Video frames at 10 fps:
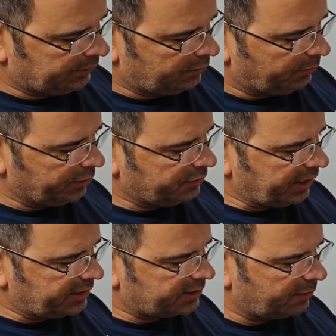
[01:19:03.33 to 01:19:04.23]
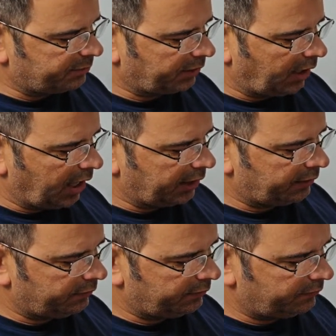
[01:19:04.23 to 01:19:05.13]
But you take something
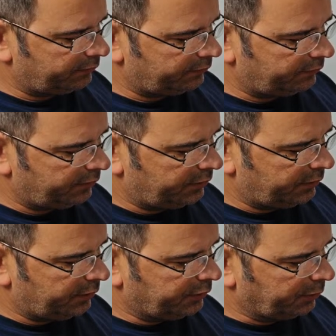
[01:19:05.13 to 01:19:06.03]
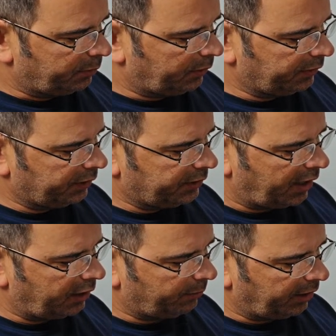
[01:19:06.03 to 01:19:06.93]
like Napoleon
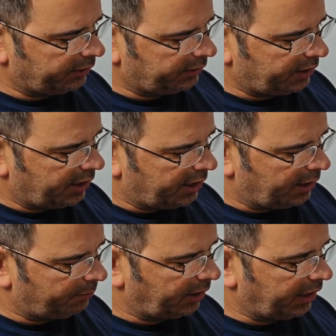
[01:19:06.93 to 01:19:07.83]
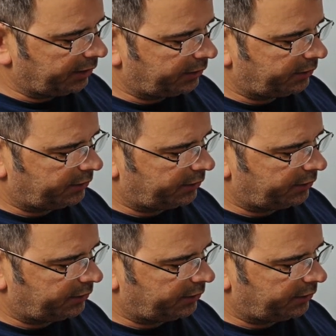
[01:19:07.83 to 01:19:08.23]
Dynamite, and I'm like,